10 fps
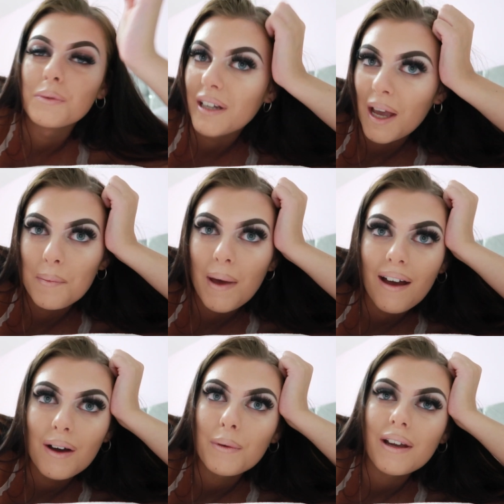we're getting
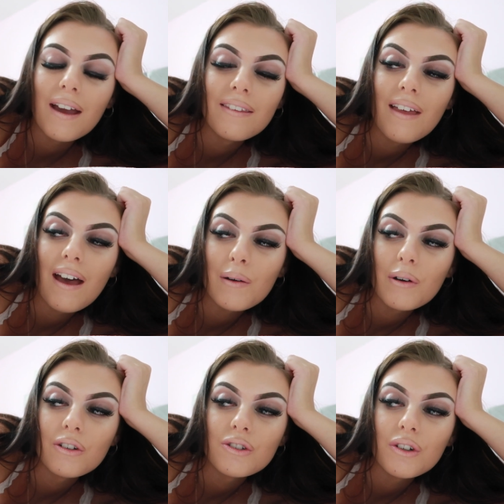better, we're getting there,
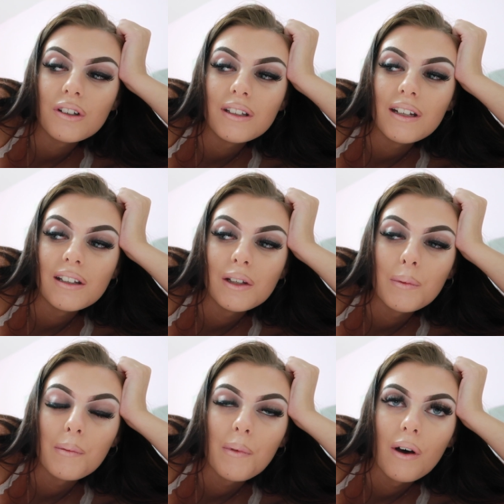we're controlling it a little
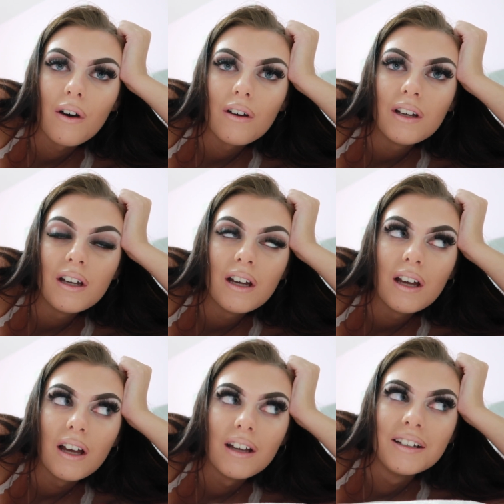bit more.
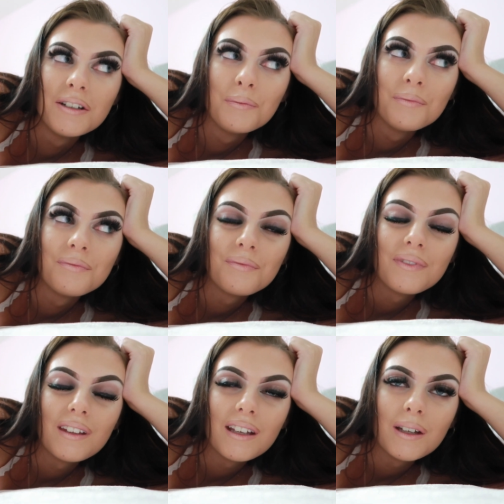
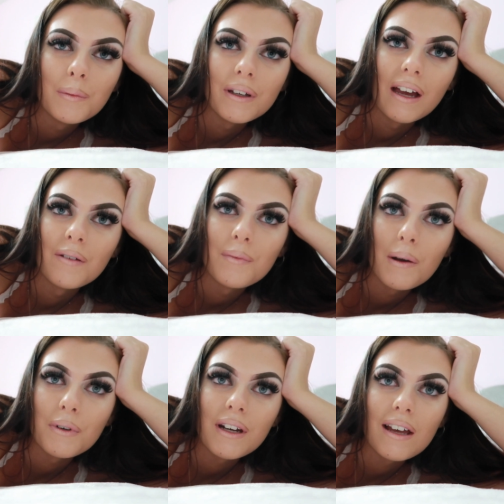But yeah,
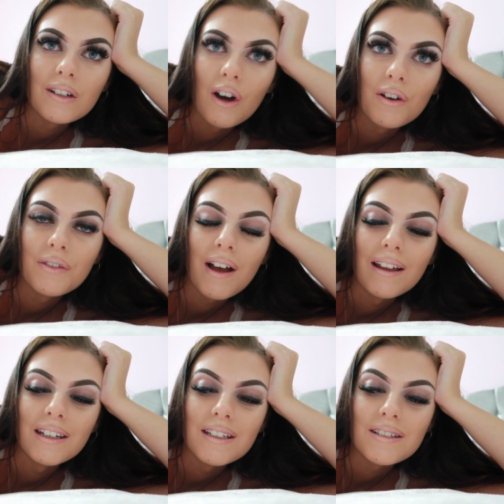I'm gonna head off,
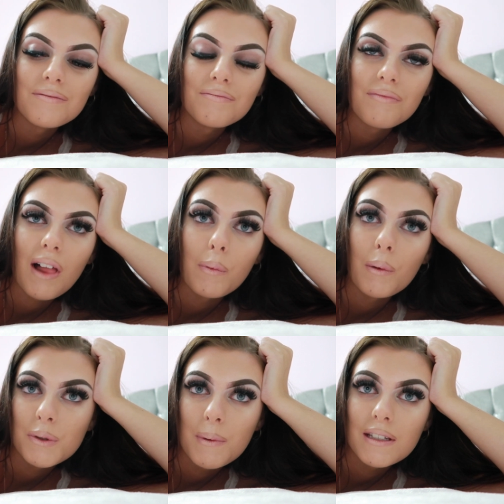and I'll
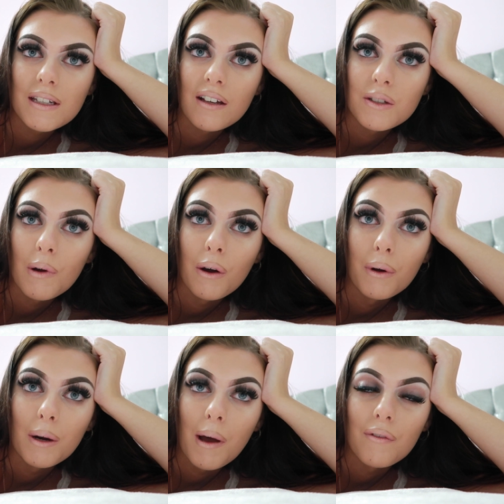probably speak to you guys tomorrow
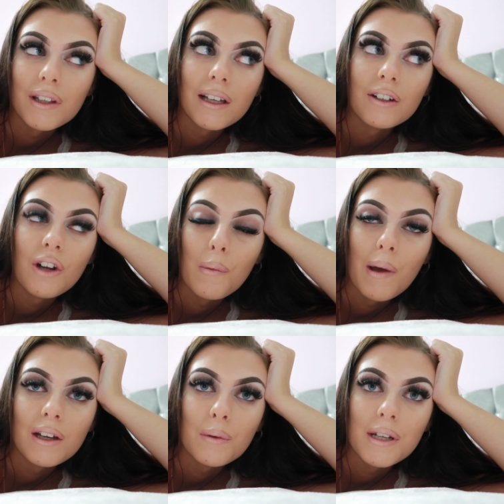when I'm having like a no
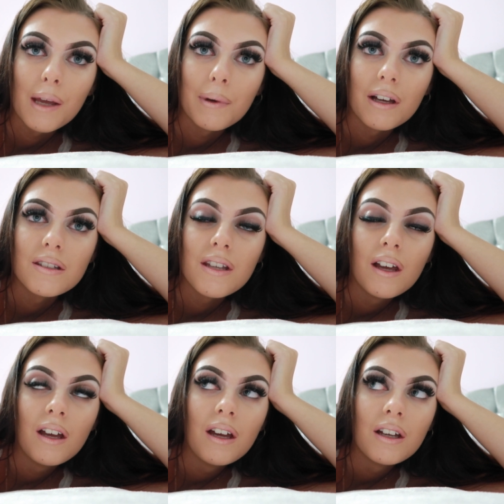makeup day, because
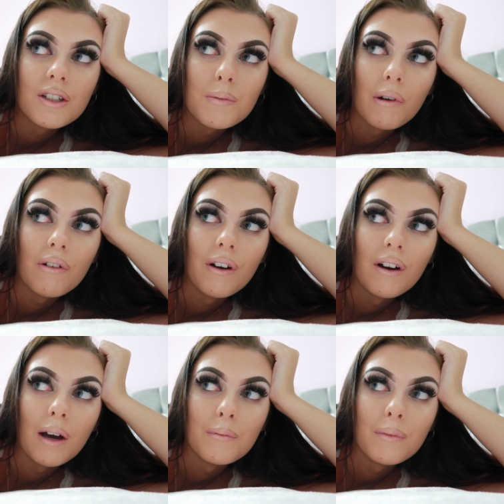
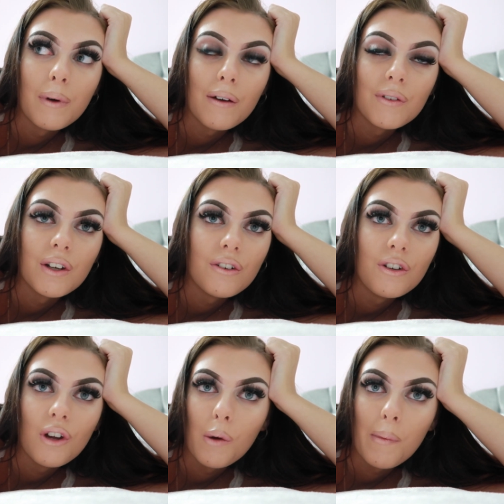tomorrow I'm having
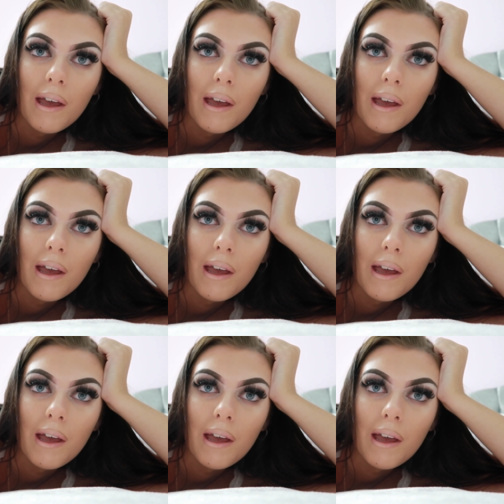no